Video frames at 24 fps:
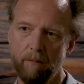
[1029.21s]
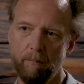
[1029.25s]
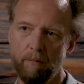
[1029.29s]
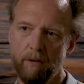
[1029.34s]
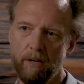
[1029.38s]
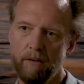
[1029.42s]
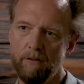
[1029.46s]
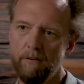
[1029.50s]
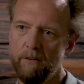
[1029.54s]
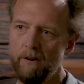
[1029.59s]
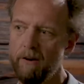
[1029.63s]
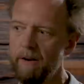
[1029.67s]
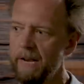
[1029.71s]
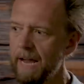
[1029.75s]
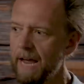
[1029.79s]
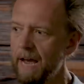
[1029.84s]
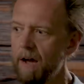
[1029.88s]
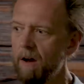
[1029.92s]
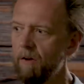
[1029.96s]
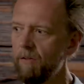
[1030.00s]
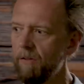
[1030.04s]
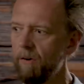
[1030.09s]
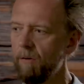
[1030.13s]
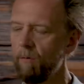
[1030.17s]
Because
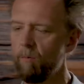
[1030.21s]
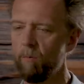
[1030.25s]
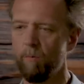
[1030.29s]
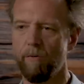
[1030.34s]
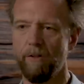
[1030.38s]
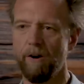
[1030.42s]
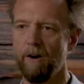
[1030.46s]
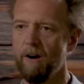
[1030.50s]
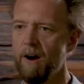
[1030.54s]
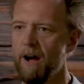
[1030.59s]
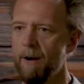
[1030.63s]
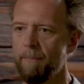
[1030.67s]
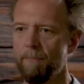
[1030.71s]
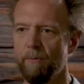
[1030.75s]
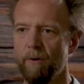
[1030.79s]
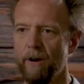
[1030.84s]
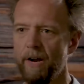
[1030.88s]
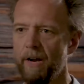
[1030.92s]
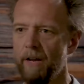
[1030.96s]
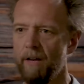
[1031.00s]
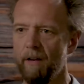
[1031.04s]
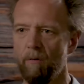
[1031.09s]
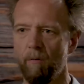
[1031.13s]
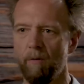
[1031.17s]
they're
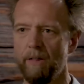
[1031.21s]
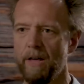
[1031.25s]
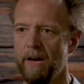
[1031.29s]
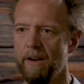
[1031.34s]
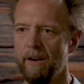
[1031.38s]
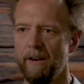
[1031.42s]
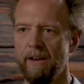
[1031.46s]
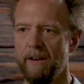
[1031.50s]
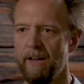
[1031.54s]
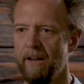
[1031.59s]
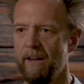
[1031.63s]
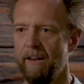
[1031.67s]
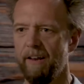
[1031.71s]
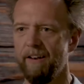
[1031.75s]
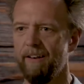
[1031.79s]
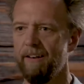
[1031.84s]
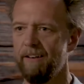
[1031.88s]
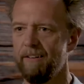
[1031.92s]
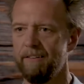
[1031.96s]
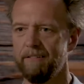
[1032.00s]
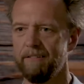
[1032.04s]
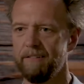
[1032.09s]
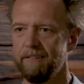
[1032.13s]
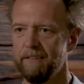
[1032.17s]
operating without a net.
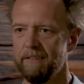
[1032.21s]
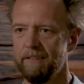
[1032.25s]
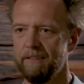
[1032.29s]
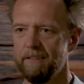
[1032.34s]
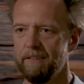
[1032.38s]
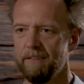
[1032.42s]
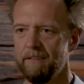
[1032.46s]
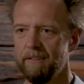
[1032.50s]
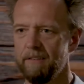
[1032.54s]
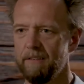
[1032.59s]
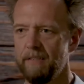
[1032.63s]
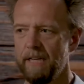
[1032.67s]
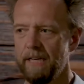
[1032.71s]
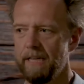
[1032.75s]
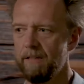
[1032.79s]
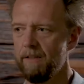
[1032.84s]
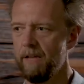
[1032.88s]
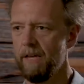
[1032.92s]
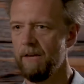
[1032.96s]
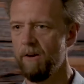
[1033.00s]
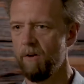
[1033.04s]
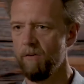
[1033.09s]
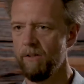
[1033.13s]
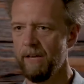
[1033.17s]

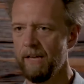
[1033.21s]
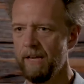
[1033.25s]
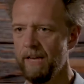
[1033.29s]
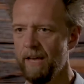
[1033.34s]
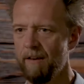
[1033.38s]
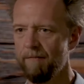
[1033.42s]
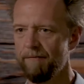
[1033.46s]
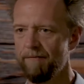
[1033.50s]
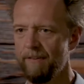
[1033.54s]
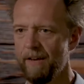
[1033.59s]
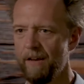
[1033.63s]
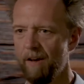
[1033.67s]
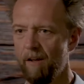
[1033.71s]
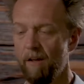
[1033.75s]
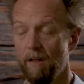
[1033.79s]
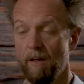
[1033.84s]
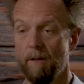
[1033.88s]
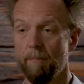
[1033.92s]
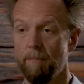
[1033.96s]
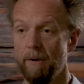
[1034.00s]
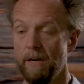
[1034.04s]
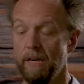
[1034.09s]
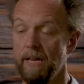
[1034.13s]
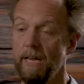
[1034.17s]
They know they can't fail.
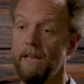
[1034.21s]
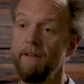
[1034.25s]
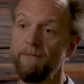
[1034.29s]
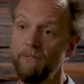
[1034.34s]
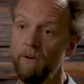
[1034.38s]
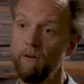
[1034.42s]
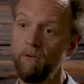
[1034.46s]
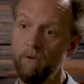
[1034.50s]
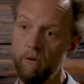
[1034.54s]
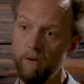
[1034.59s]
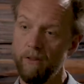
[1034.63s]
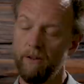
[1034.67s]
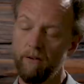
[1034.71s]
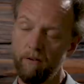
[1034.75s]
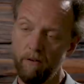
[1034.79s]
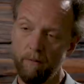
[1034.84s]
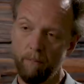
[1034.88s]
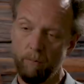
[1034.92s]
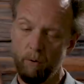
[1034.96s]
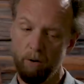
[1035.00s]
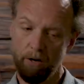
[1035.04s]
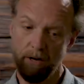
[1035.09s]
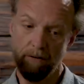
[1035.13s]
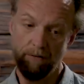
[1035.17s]
But if you do, this is
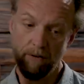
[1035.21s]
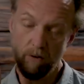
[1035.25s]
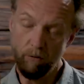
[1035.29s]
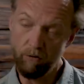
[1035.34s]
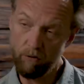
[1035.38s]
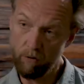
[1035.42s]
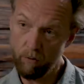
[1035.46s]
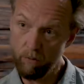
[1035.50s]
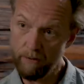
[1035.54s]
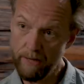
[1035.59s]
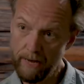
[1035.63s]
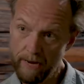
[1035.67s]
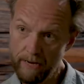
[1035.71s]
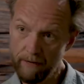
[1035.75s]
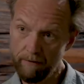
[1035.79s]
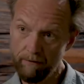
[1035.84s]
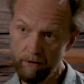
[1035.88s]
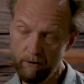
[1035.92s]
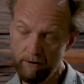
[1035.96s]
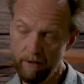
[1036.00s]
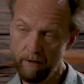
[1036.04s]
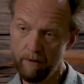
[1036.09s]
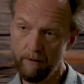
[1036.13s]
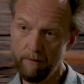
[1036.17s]
important, if you do that,
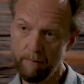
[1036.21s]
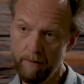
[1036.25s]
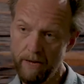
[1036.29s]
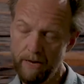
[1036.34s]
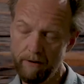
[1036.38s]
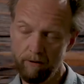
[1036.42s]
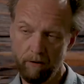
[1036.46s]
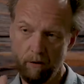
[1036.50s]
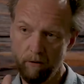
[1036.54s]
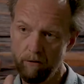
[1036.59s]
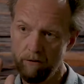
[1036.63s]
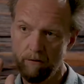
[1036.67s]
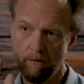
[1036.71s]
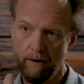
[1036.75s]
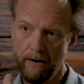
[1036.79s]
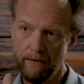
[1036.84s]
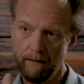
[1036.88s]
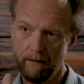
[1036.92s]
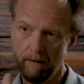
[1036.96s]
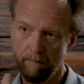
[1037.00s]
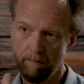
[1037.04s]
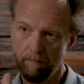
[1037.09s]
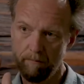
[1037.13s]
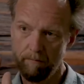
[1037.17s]
if you tell them that, don't
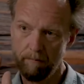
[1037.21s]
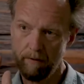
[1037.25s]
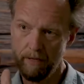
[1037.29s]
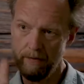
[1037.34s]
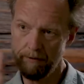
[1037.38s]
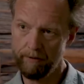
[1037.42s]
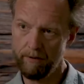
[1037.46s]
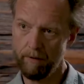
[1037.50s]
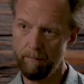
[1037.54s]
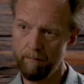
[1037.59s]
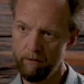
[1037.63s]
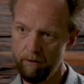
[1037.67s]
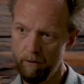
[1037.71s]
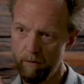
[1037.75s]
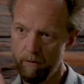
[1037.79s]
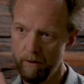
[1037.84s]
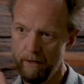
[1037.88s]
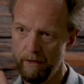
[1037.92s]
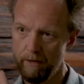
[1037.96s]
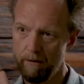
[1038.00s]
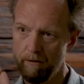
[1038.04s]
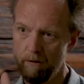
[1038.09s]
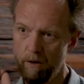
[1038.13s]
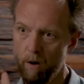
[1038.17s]
direct them. Let them do
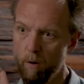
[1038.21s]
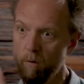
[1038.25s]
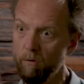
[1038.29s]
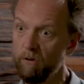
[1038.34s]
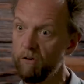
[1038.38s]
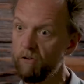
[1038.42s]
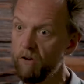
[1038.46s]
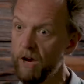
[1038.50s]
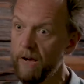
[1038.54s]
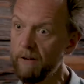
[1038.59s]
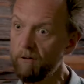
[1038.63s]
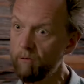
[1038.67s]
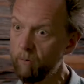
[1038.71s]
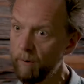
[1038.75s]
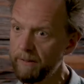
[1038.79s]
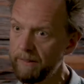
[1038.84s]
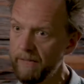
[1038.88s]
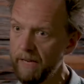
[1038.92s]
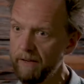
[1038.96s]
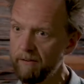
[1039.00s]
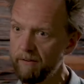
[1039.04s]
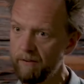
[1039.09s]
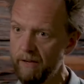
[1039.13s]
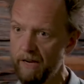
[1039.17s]
it. Don't judge
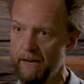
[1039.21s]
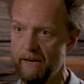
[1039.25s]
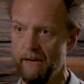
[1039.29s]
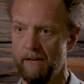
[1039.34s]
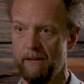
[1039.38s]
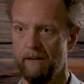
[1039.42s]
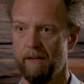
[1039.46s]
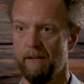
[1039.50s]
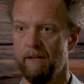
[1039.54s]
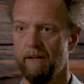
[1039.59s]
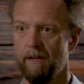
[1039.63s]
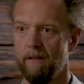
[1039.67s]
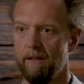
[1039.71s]
what they say.